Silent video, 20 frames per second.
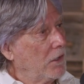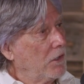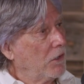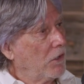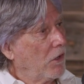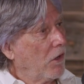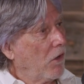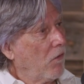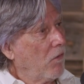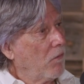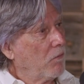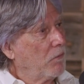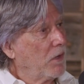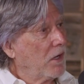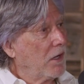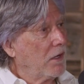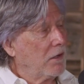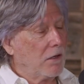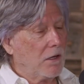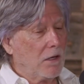You know,
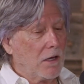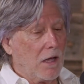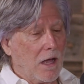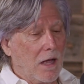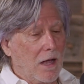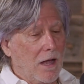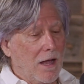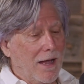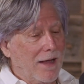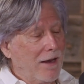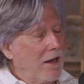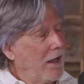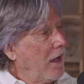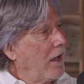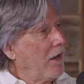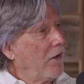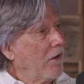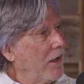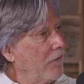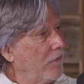but I
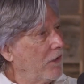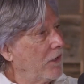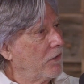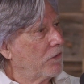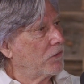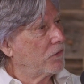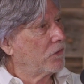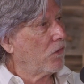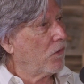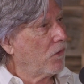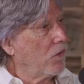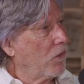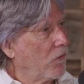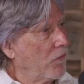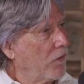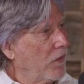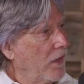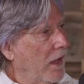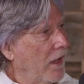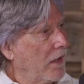don't have any control
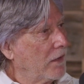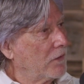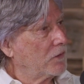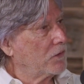over that.